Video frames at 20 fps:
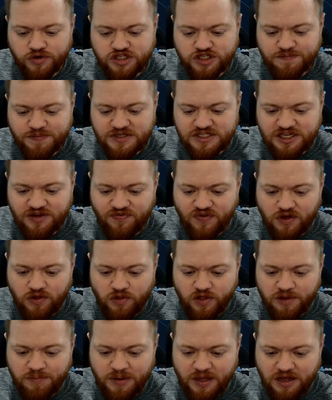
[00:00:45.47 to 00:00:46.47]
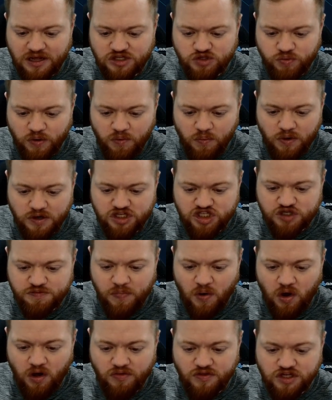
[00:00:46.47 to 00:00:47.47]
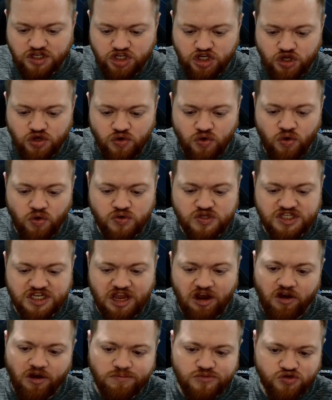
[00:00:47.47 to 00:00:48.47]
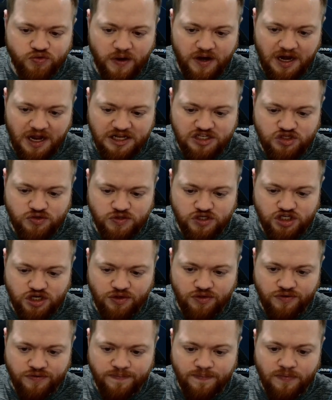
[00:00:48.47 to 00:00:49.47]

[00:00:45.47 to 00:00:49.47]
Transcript: specifically because we want to spawn the two scarabs right next to each other.